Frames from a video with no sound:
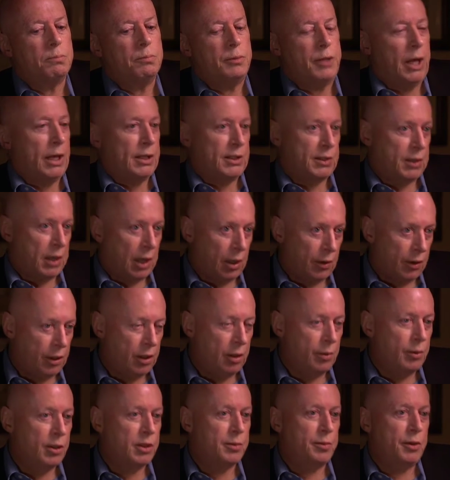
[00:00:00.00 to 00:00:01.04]
That's how the
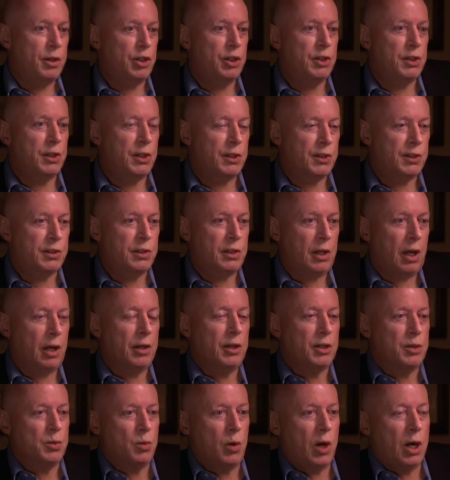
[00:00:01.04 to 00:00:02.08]
human species has done
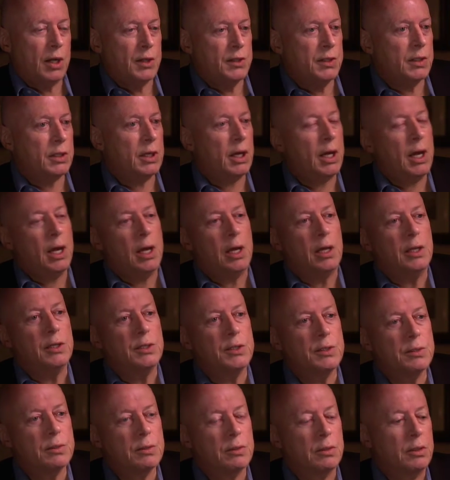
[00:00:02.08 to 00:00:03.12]
as well as it
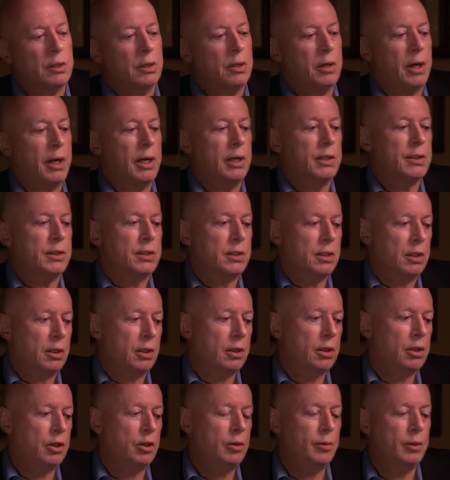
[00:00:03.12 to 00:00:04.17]
has. The great
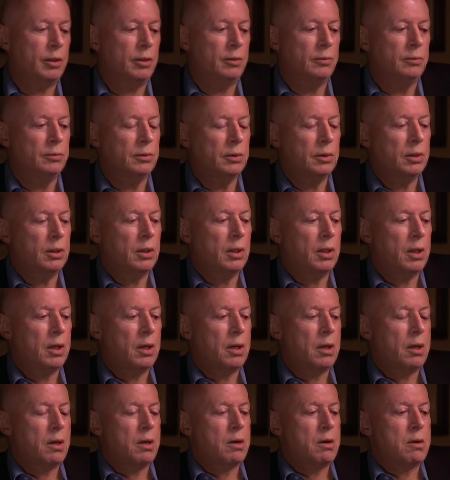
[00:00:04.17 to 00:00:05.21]
Cuban
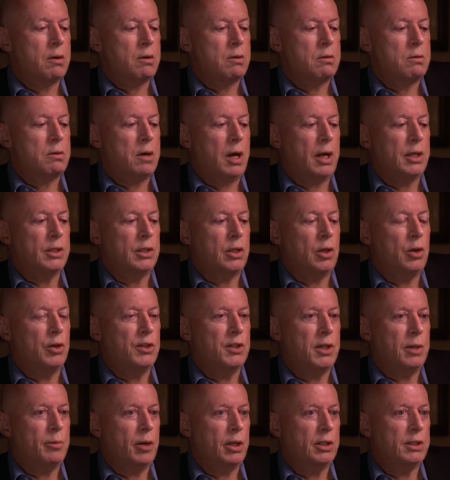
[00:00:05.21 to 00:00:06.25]
writer
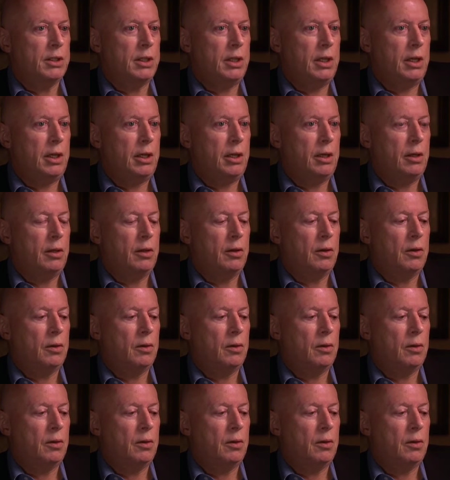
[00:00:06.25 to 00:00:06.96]
Jose Marti